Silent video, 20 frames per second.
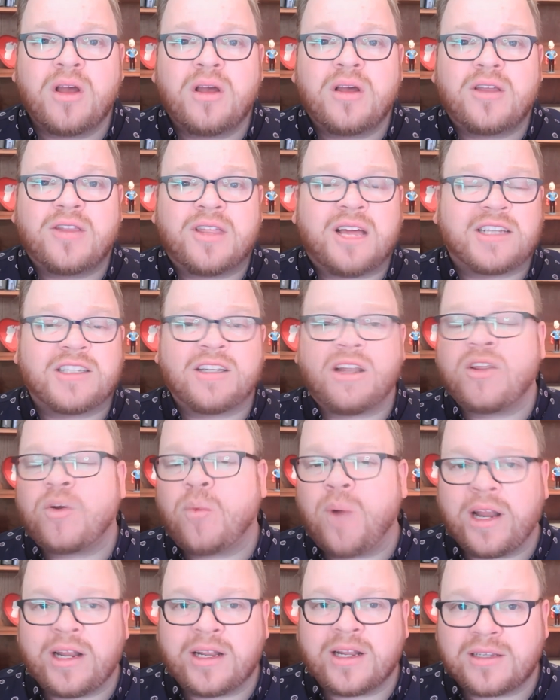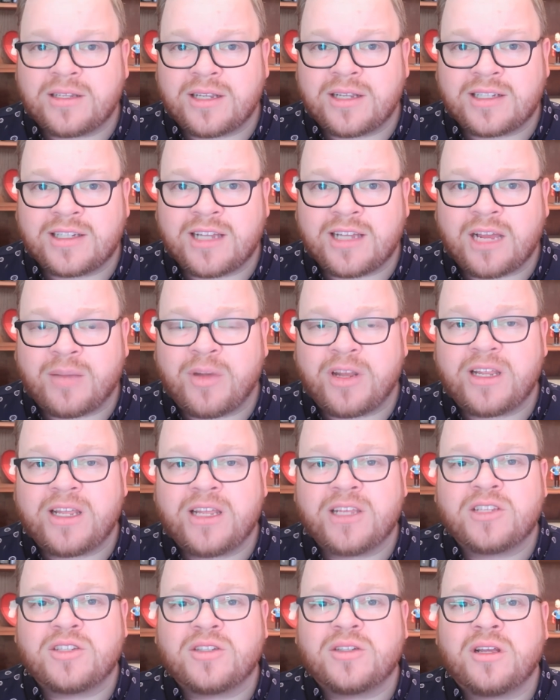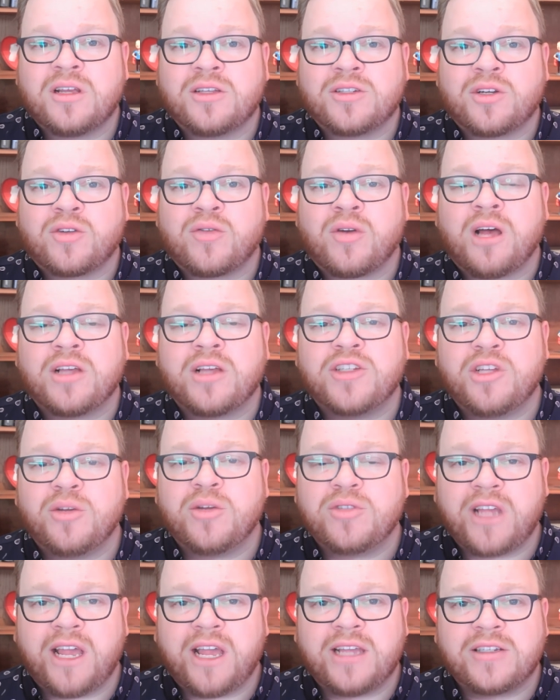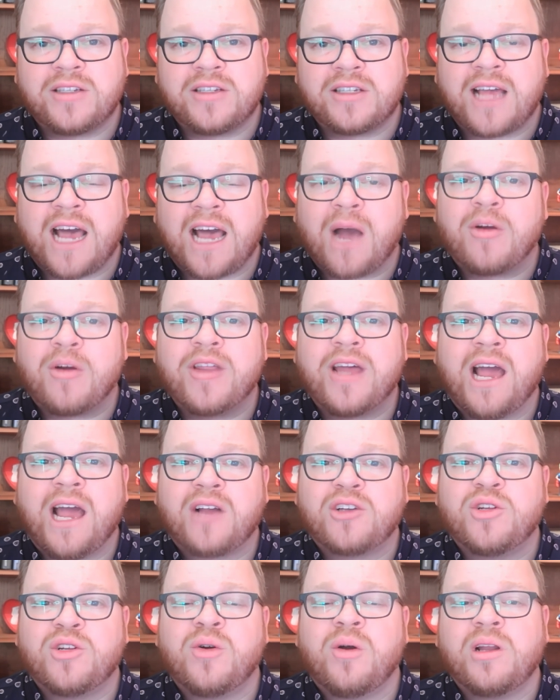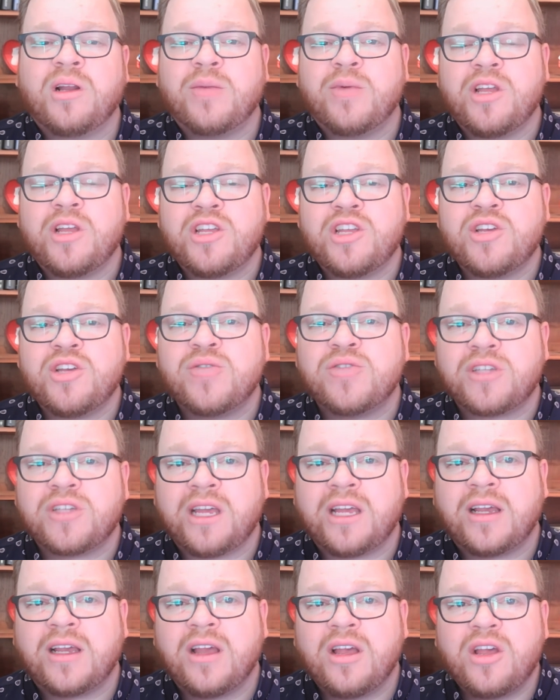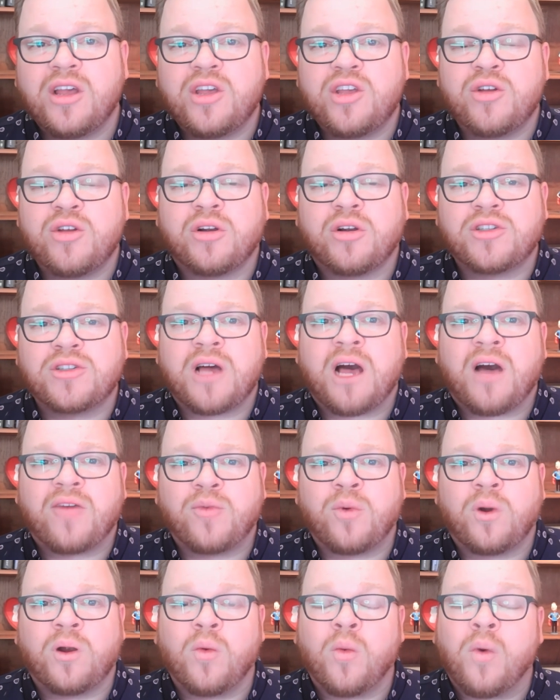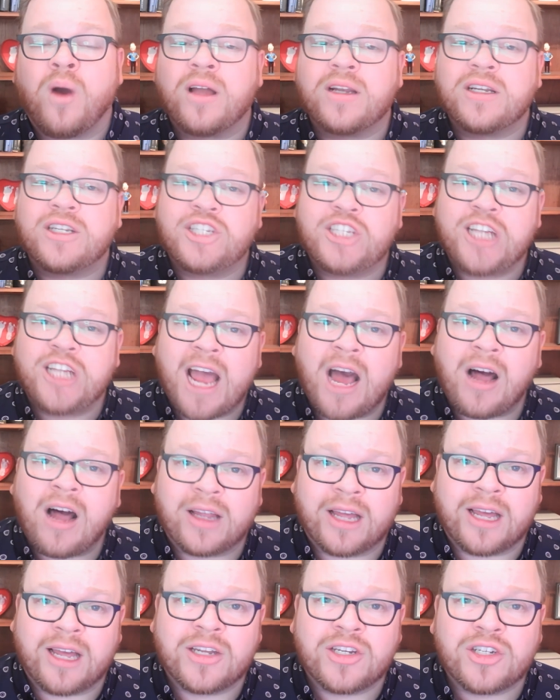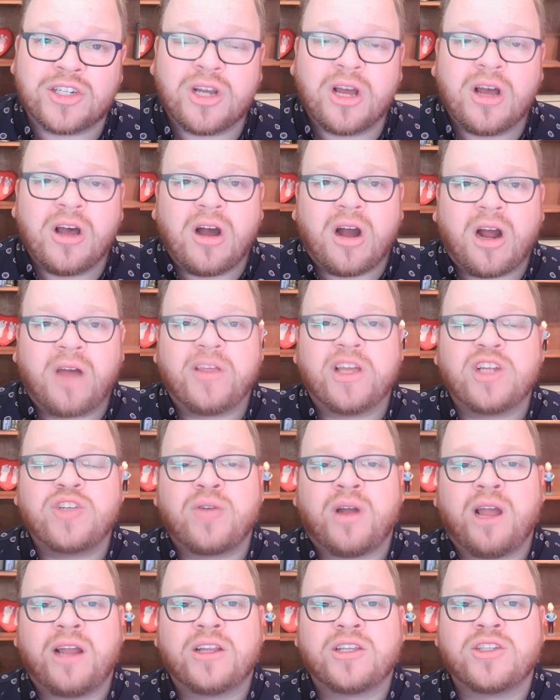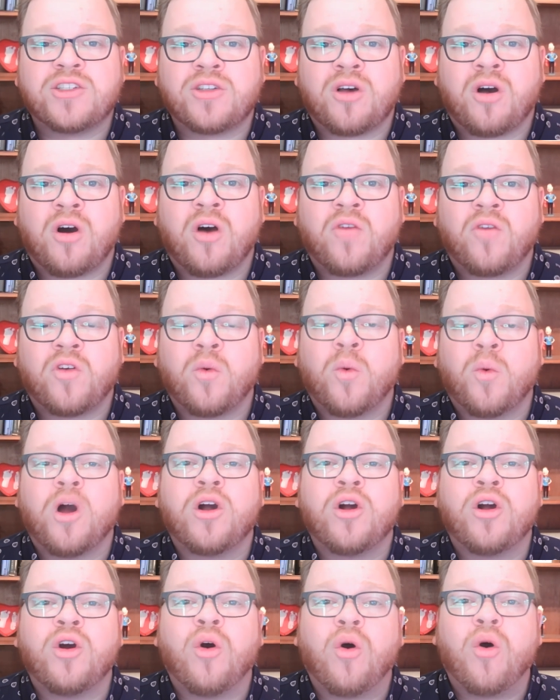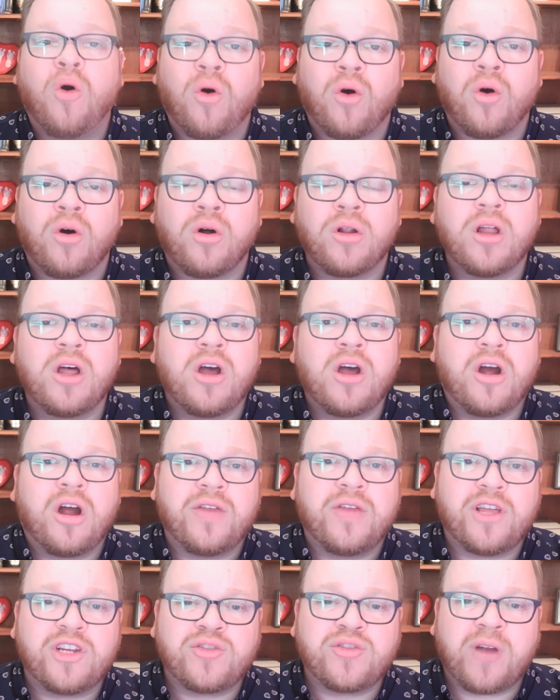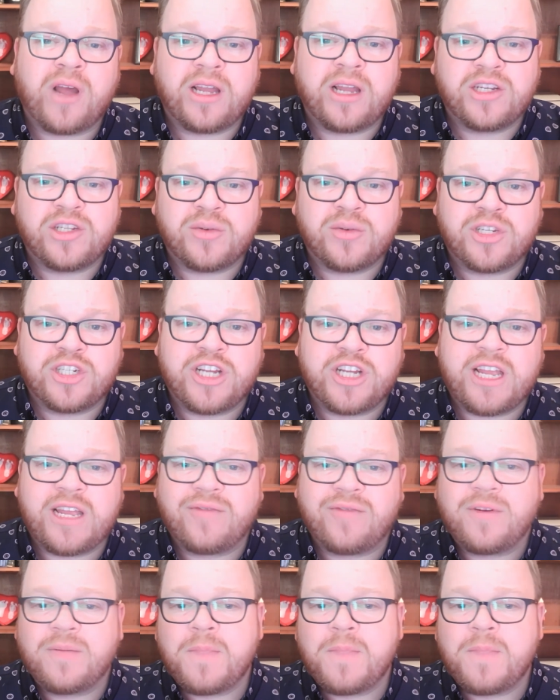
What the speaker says: that's another way to segment is across use cases. How are they actually going to be using your software? What challenge are they trying to solve, or what goal are they trying to achieve?